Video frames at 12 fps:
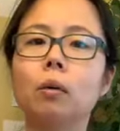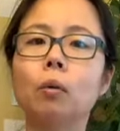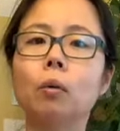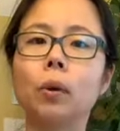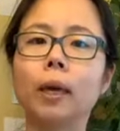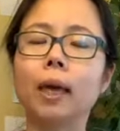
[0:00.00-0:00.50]

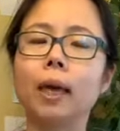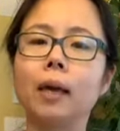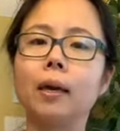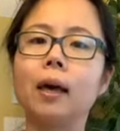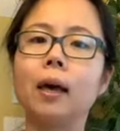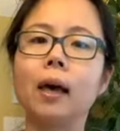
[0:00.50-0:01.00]
we
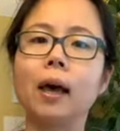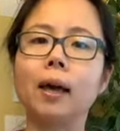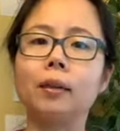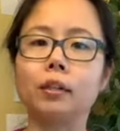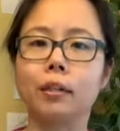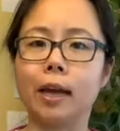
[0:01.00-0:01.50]
can't
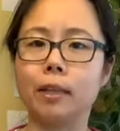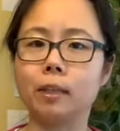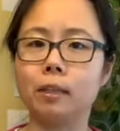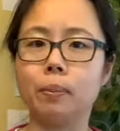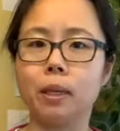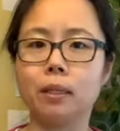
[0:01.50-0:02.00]

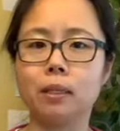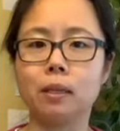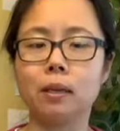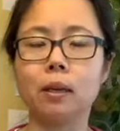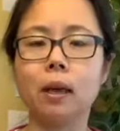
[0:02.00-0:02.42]
underestimate